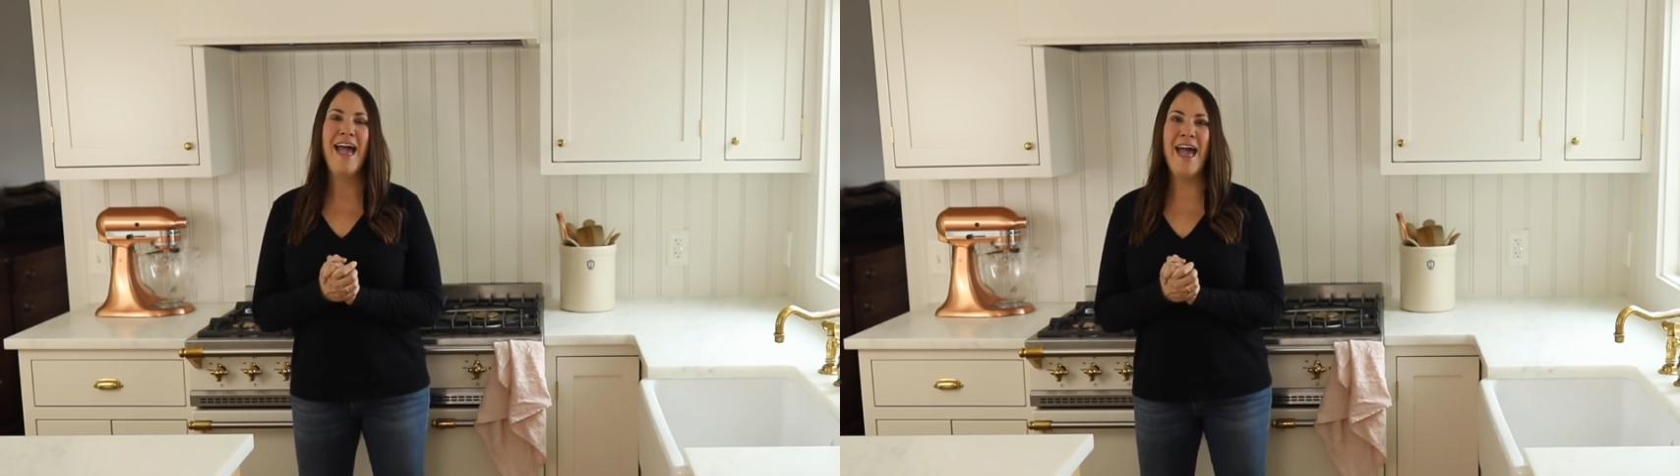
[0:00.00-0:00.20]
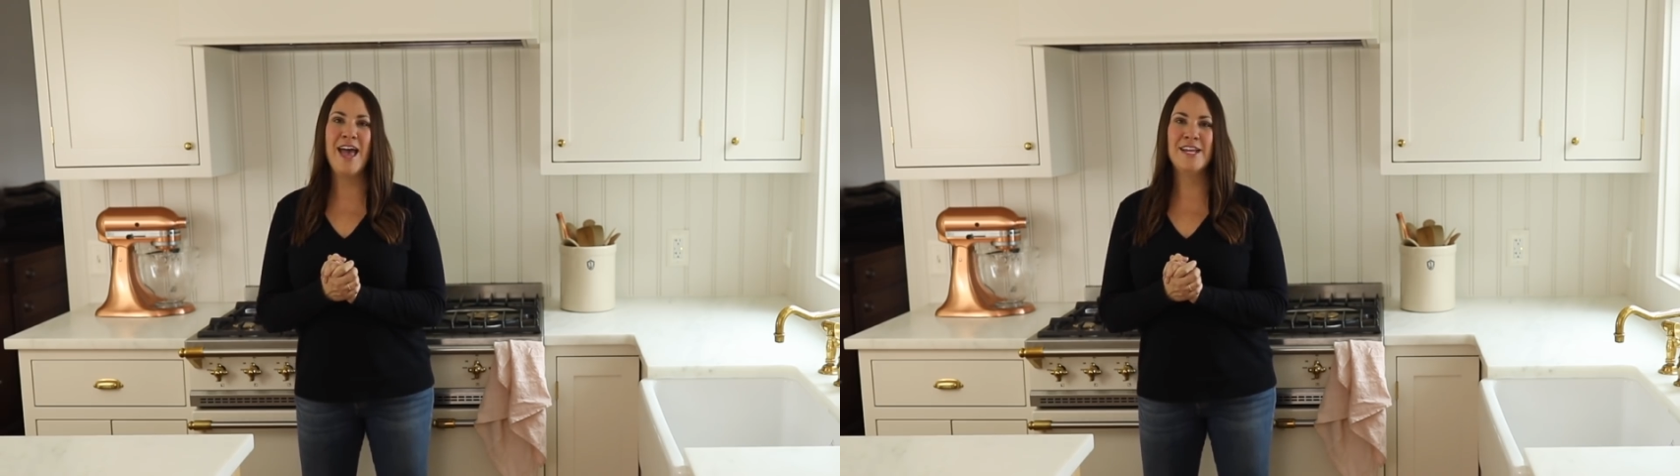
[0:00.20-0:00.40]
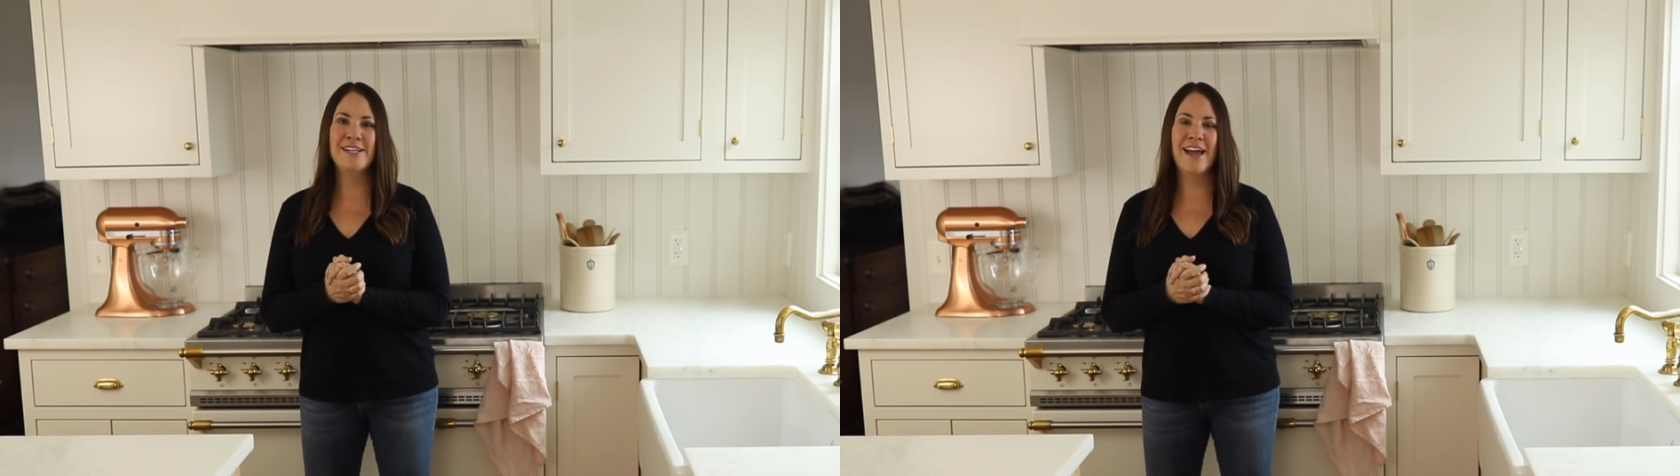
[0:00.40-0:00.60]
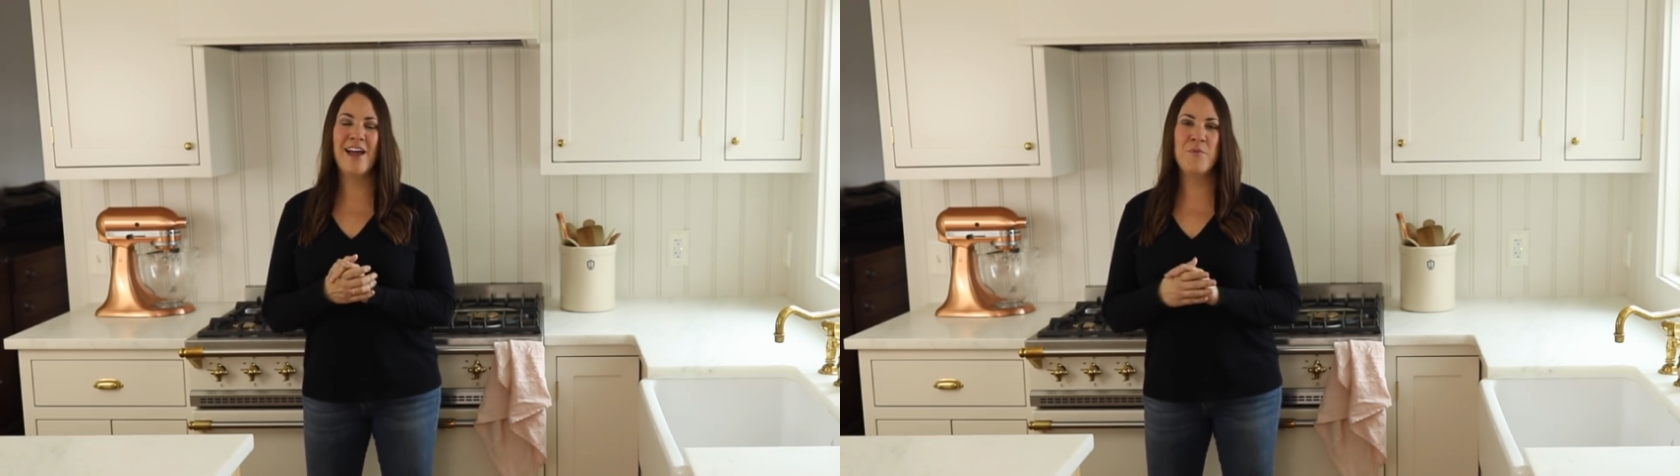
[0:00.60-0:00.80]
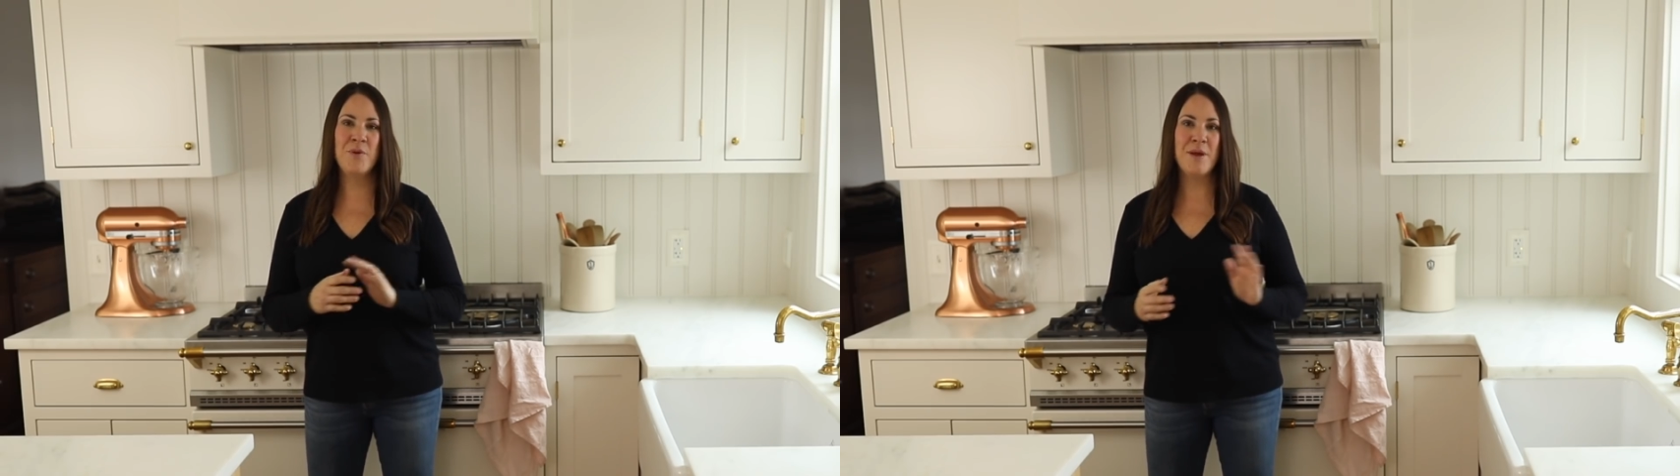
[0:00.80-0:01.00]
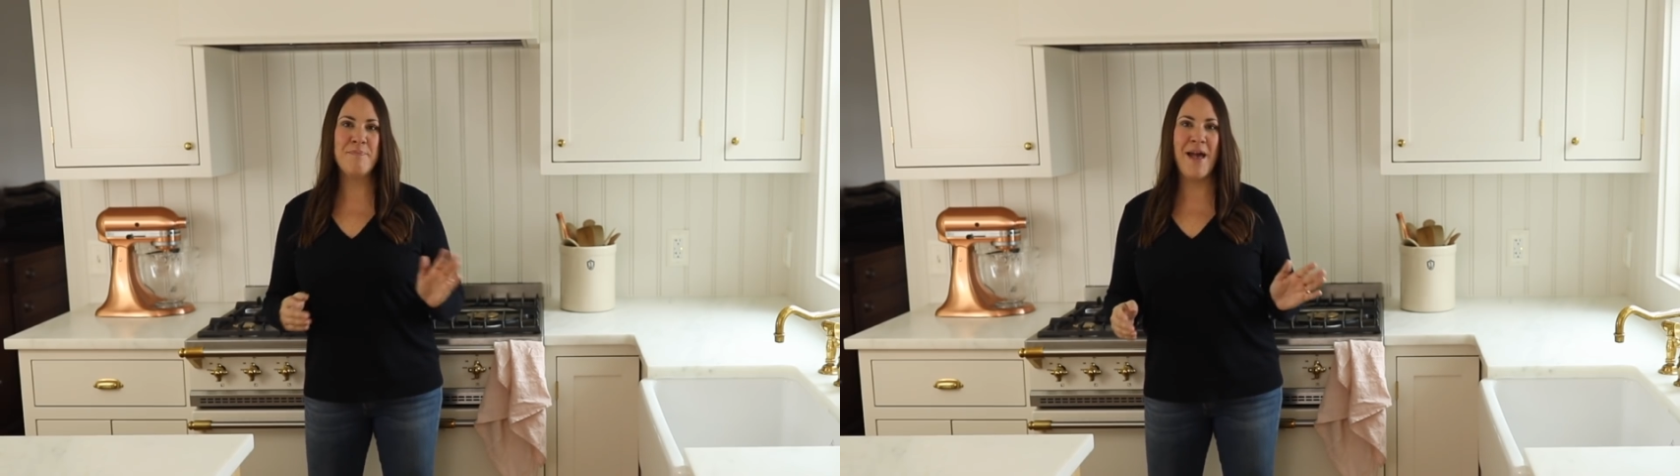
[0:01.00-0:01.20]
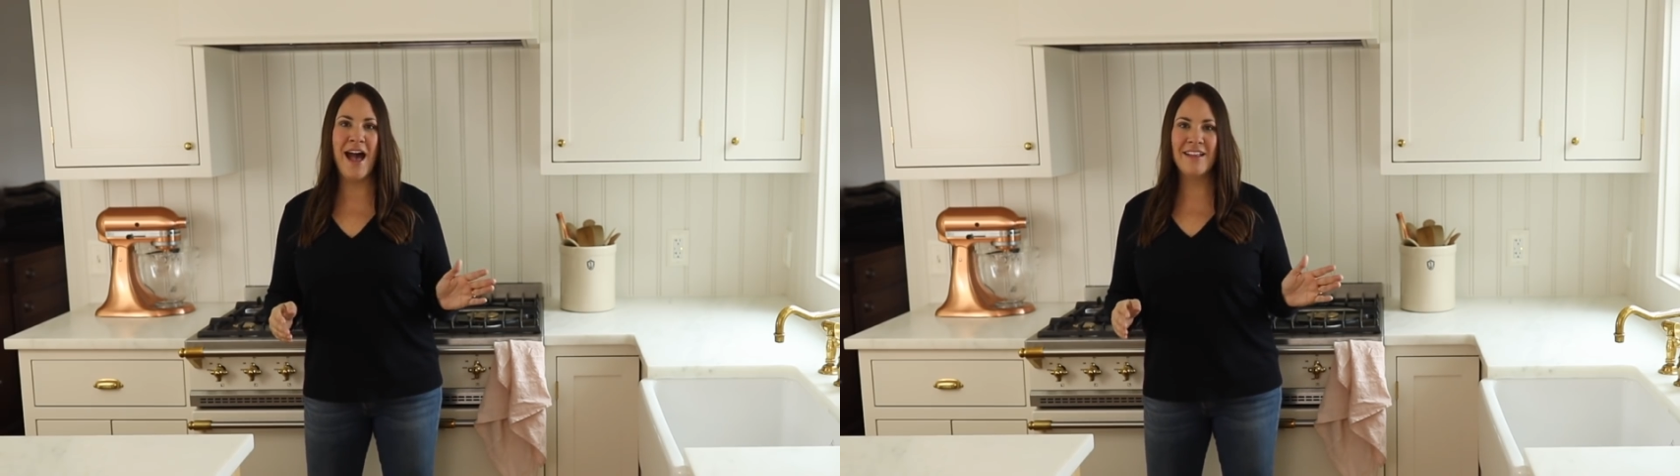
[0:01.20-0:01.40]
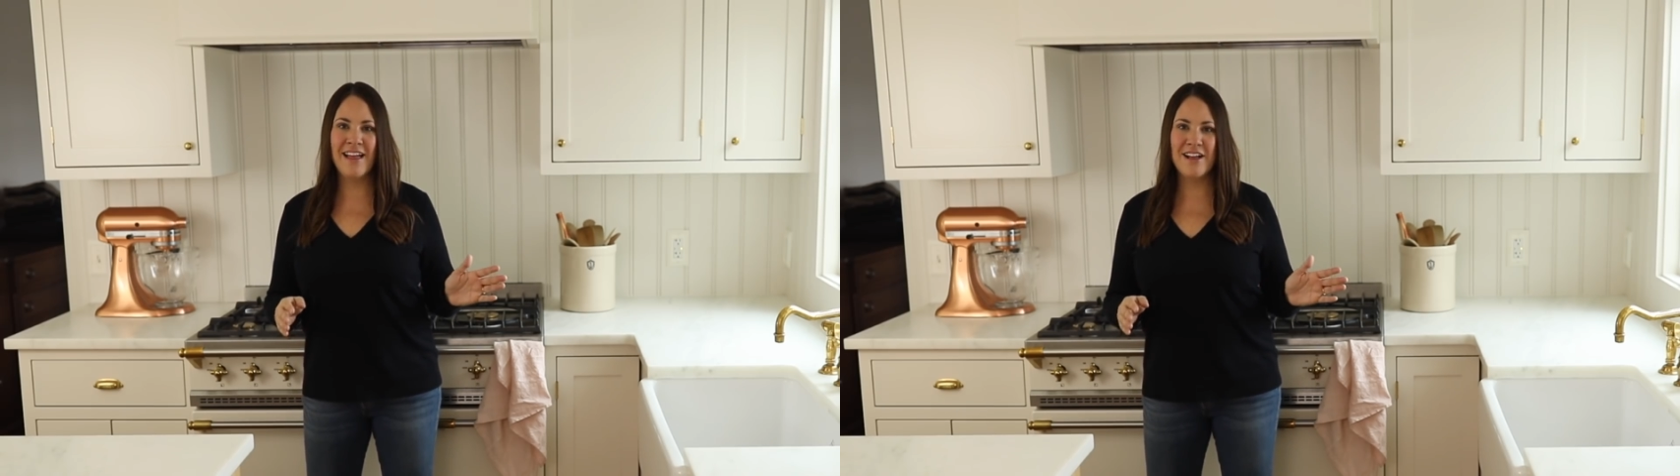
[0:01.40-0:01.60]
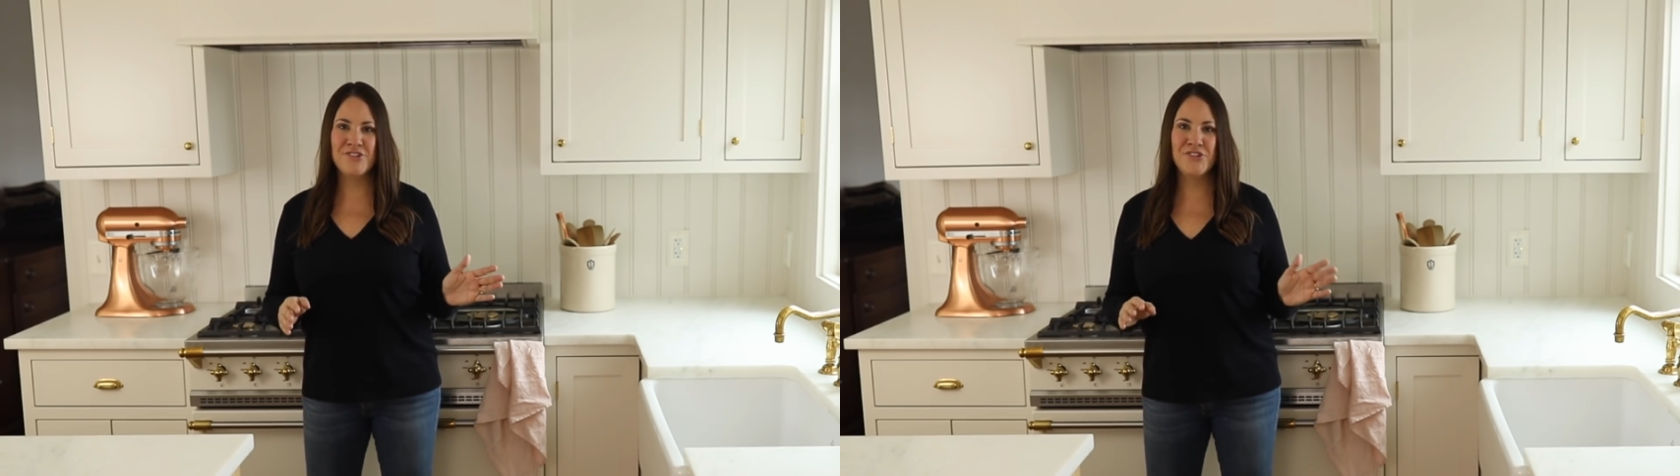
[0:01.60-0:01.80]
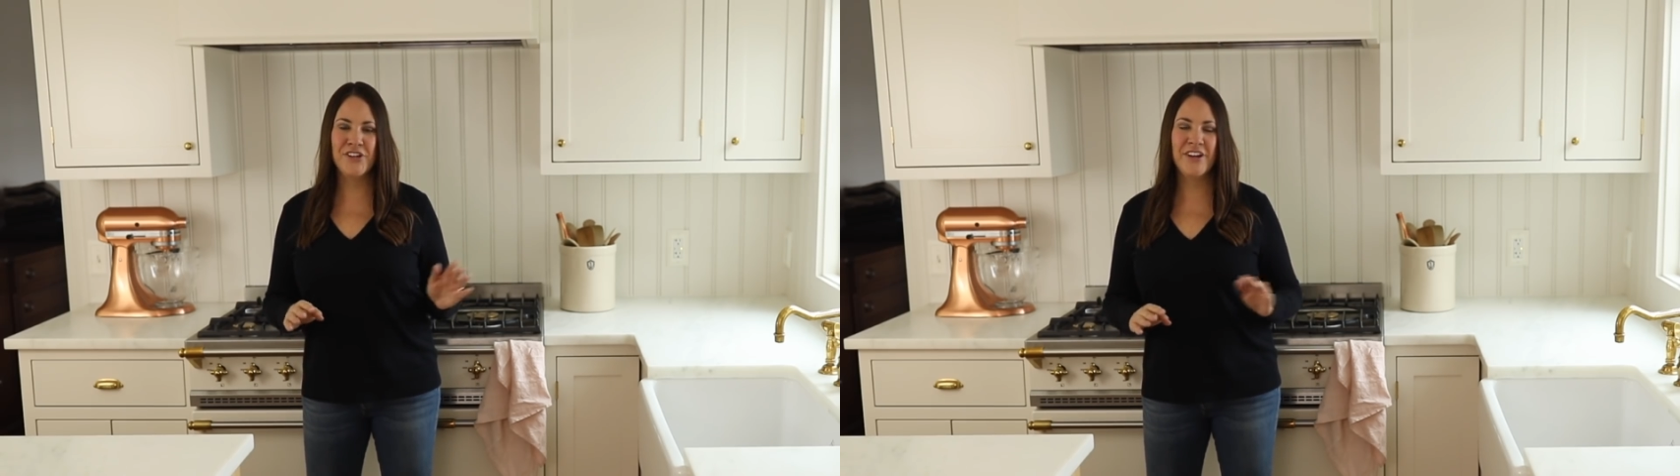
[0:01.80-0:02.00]
And we went back
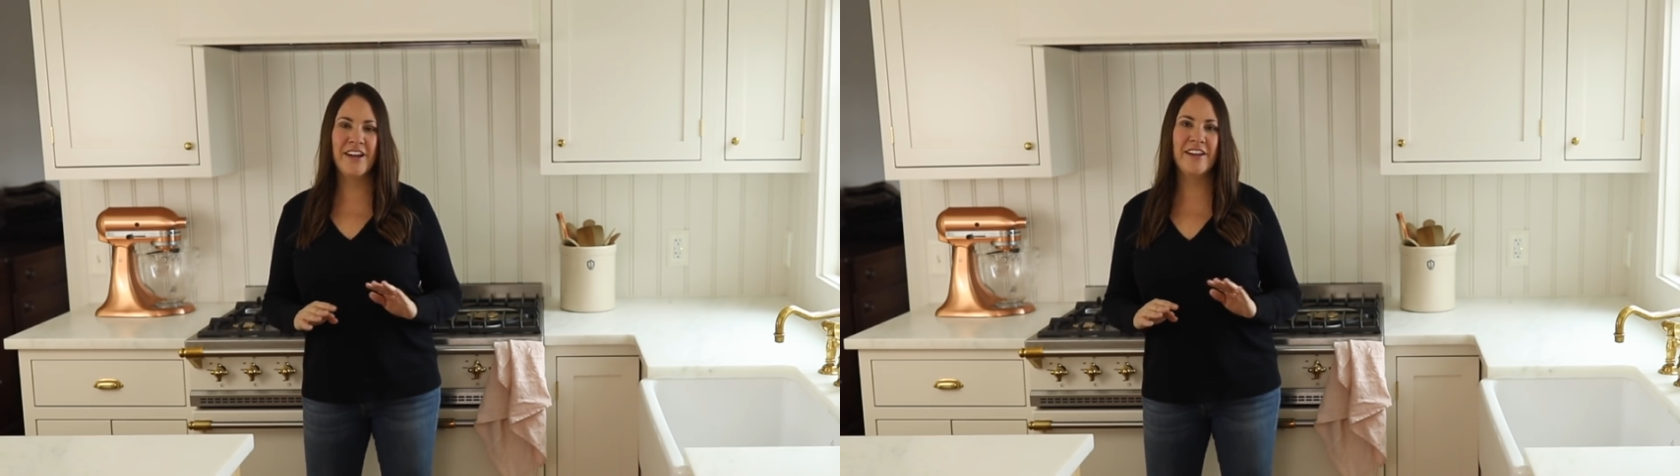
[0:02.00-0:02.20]
last year,